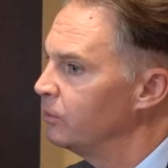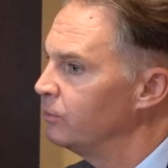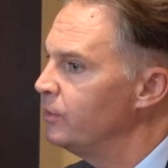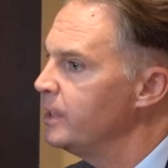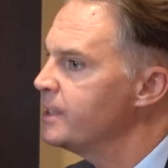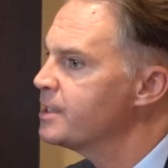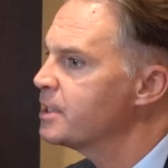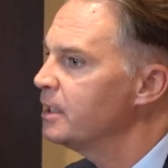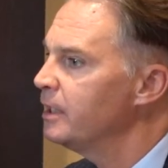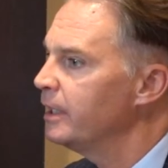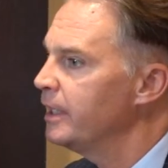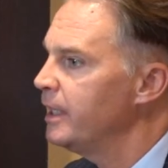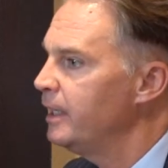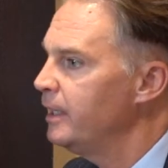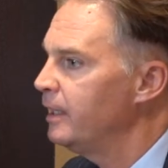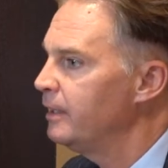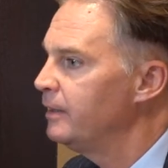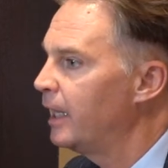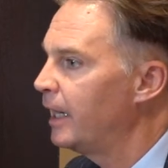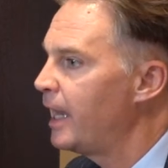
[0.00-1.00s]

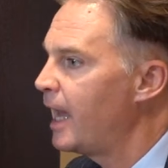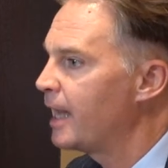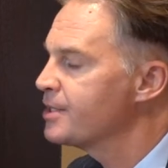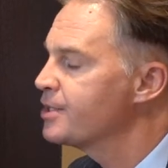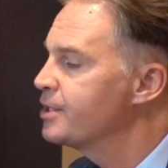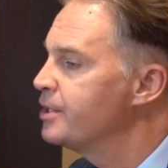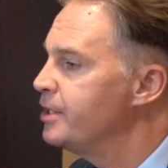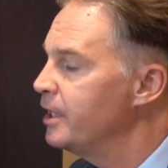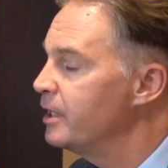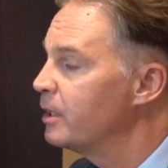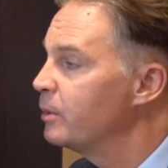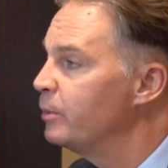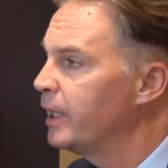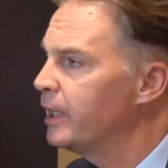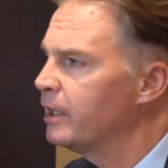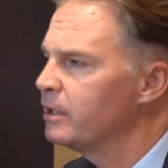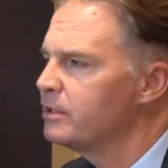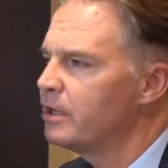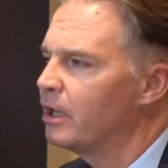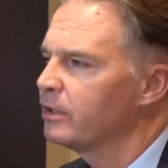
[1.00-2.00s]
Recently, in the last year, we
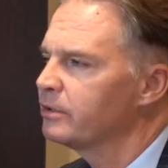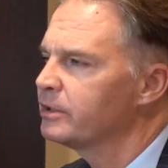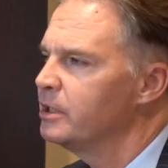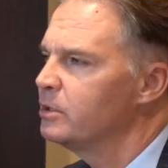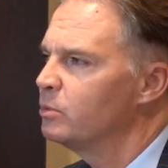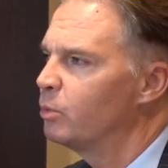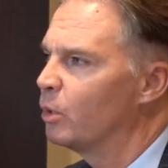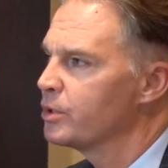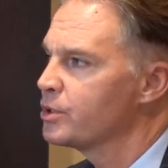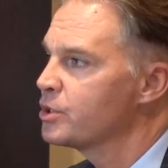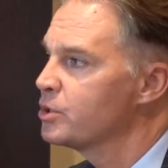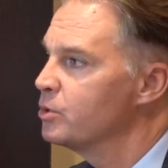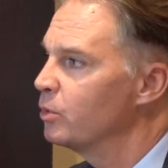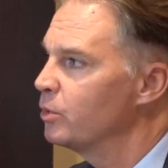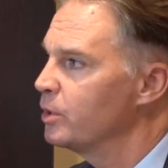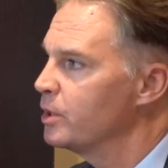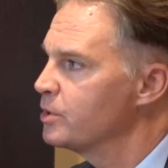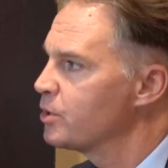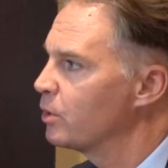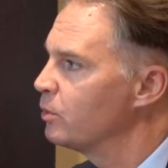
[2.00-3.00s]
conducted what's
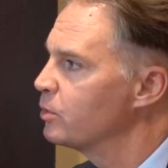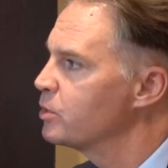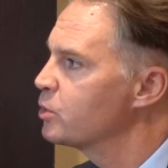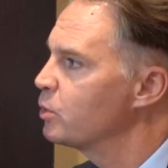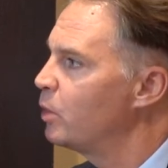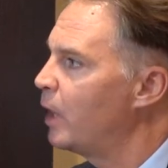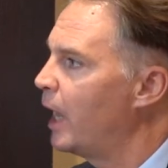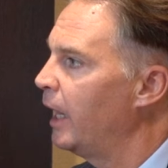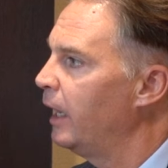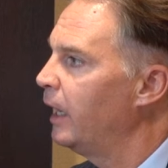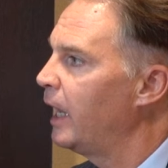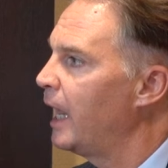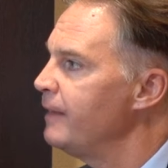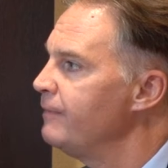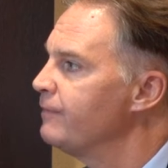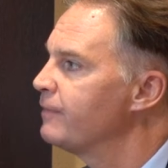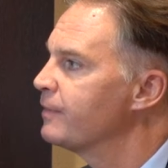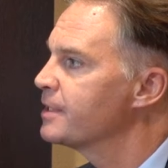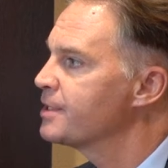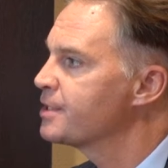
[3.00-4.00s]
known as also a
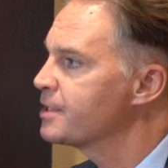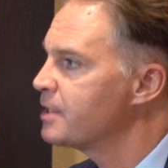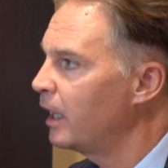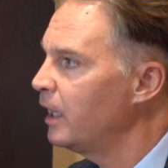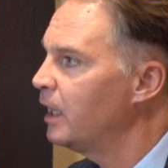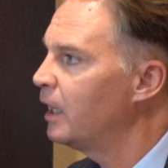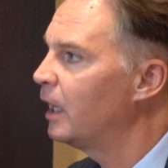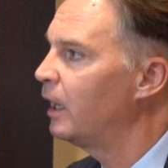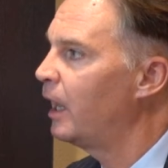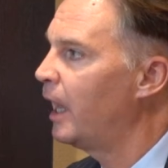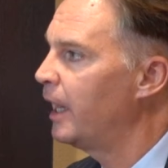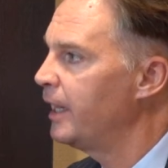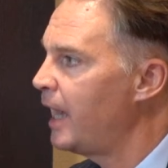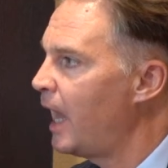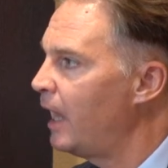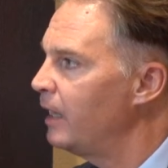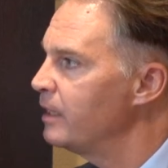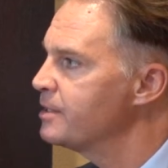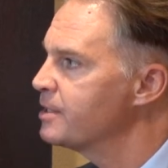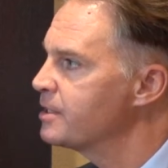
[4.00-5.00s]
life cycle
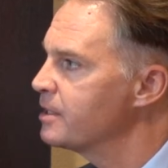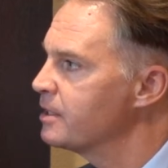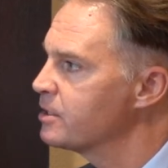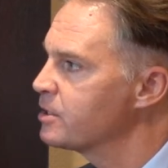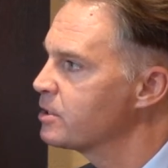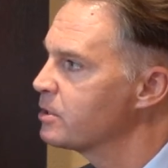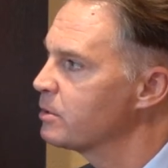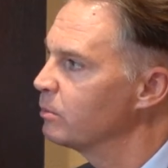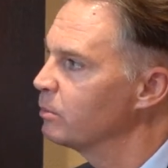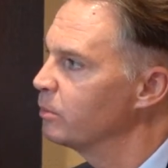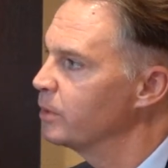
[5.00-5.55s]
analysis,